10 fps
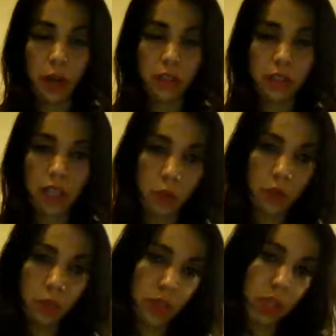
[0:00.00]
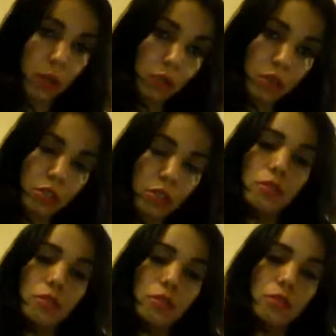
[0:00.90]
whereas they wouldn't be able to
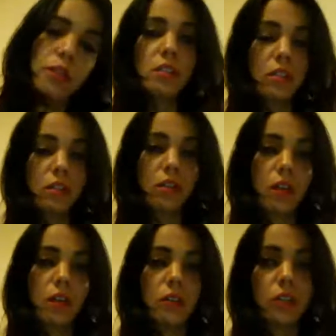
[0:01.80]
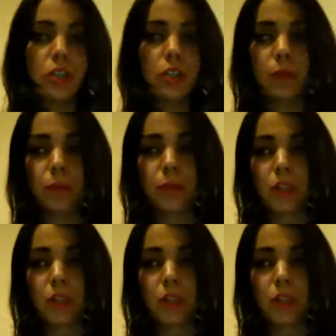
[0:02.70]
if they didn't steal the energy.